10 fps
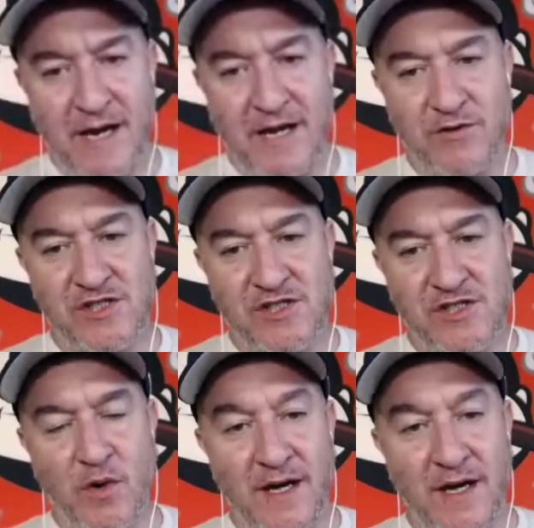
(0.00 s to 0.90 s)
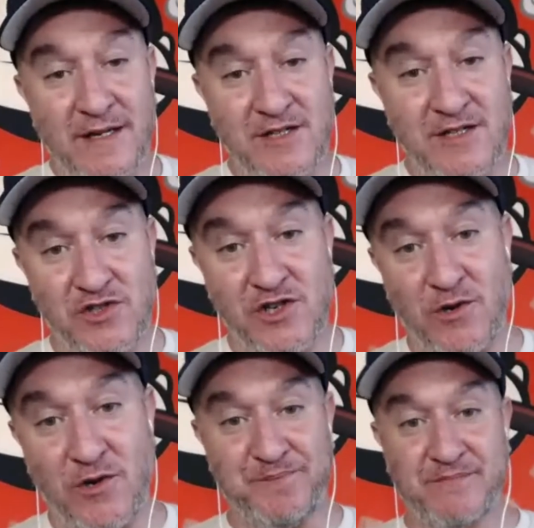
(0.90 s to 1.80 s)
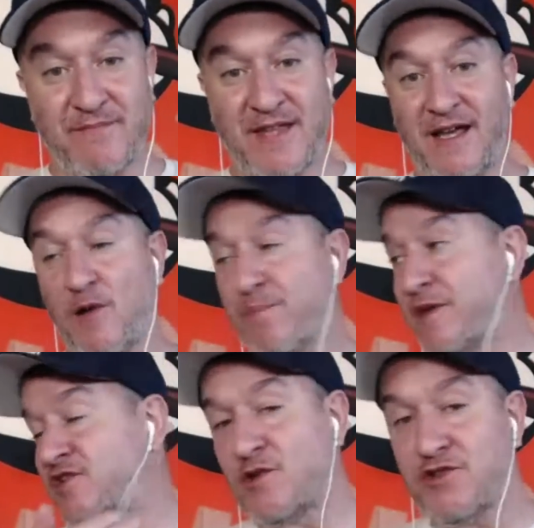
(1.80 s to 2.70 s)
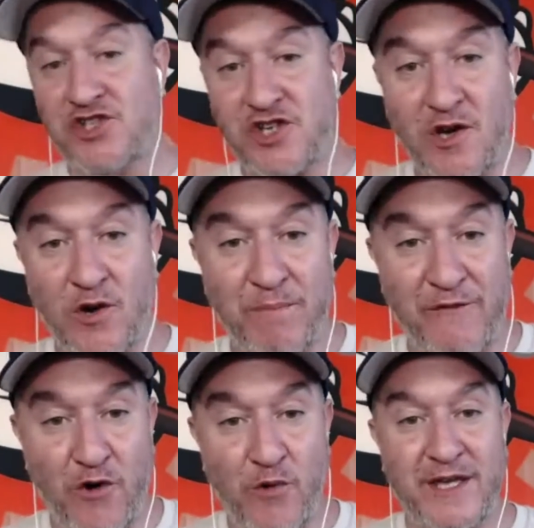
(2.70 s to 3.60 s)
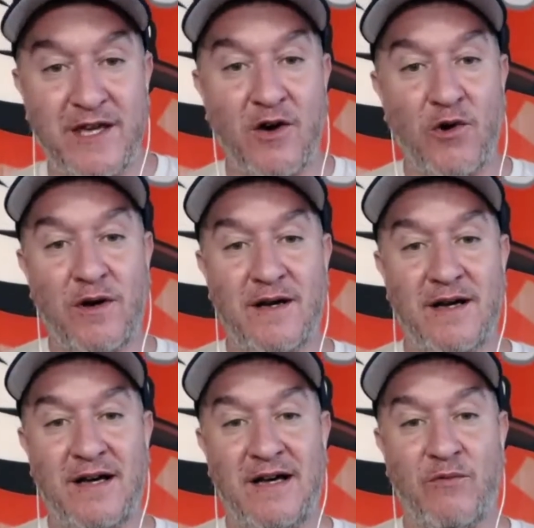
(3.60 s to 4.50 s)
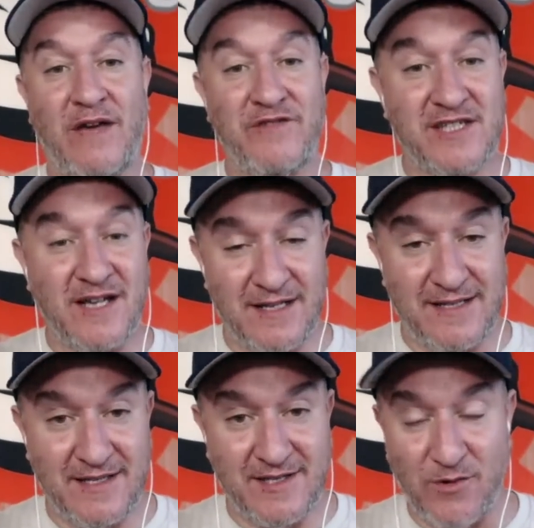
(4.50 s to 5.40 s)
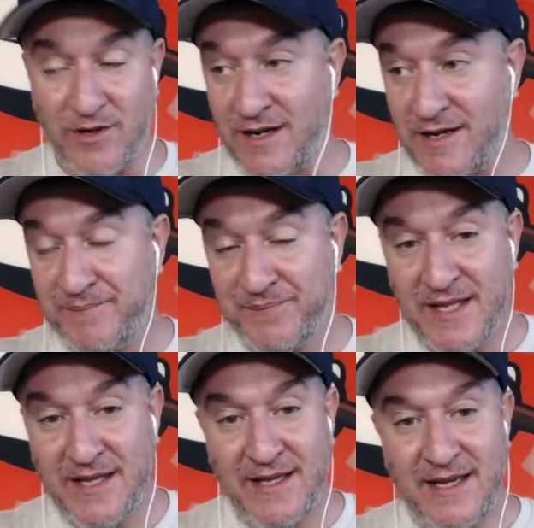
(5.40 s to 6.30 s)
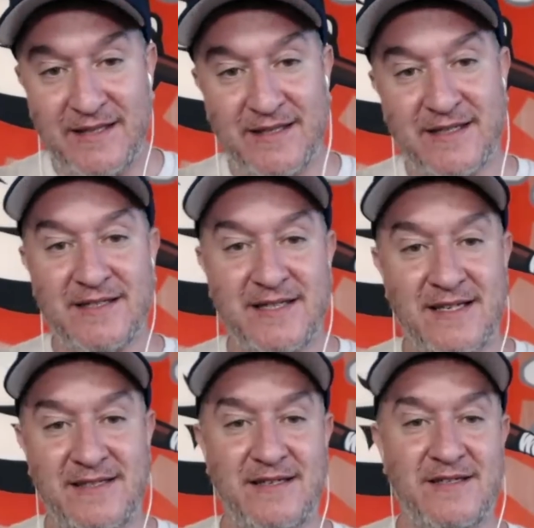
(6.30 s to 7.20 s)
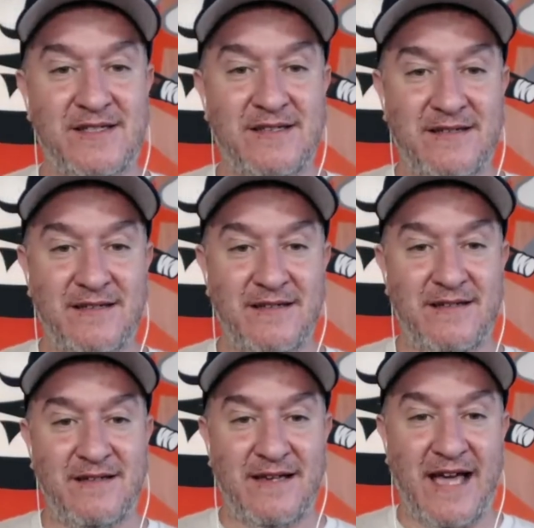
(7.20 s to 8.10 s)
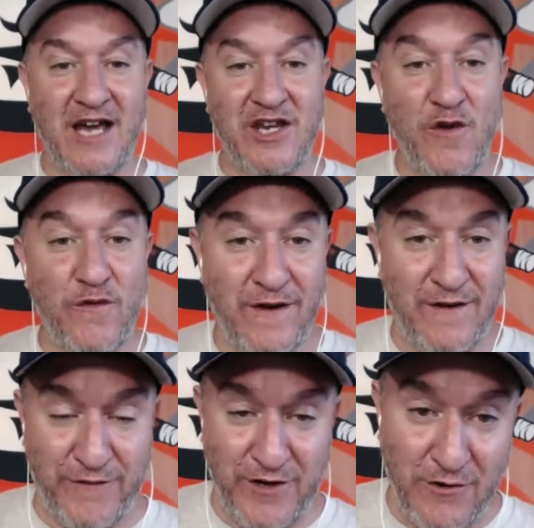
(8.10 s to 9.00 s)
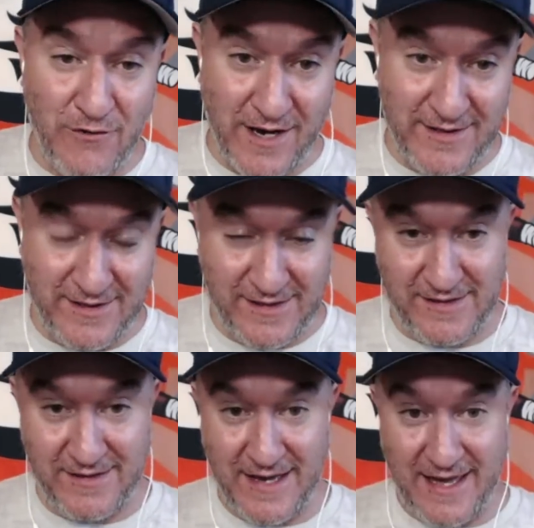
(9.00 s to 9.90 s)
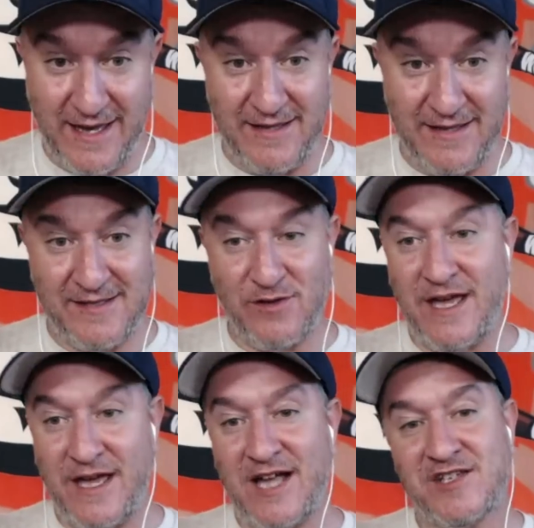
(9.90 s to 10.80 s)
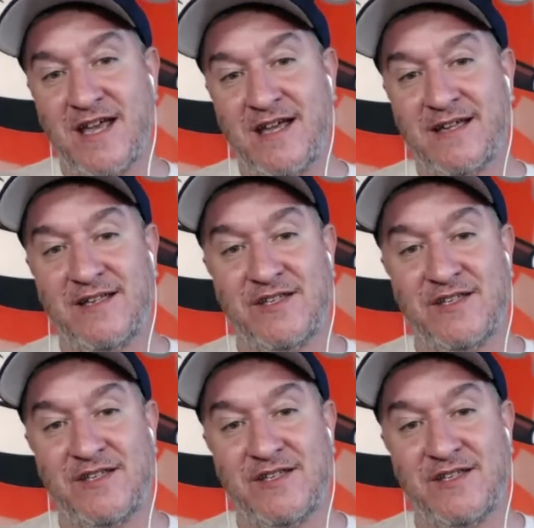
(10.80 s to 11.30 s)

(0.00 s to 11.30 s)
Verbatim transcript: So uh, Dojo, I hope you enjoyed the show. Before we go, uh, we have this contest going on, and the contest is how do you fight for your rights? And so the hashtag is